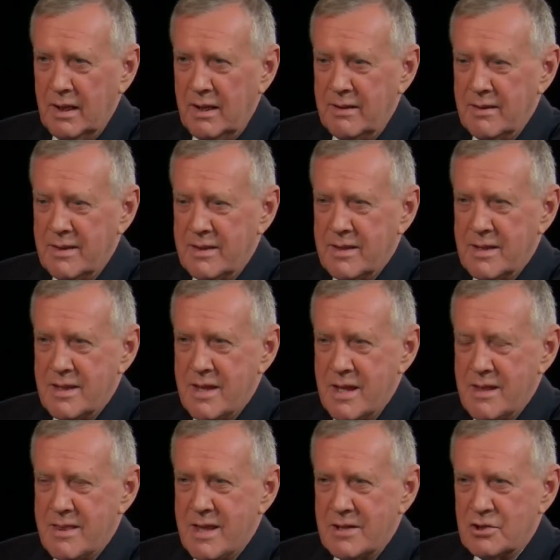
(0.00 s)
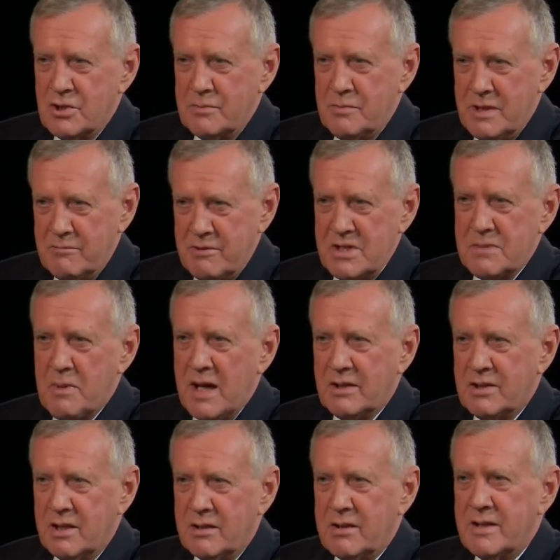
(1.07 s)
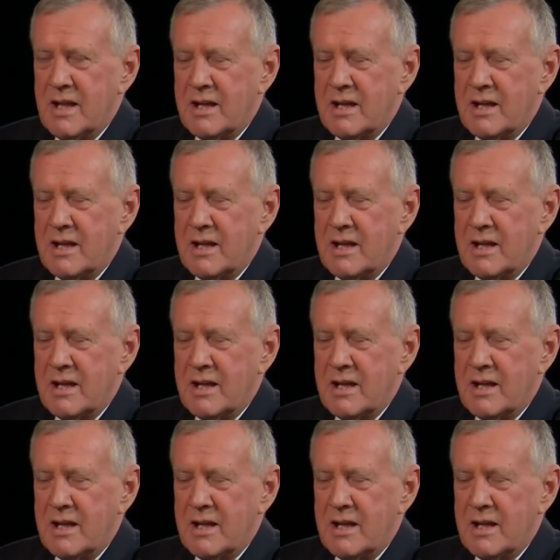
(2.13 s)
and yes. they, okay. they, should be respected. No, you cannot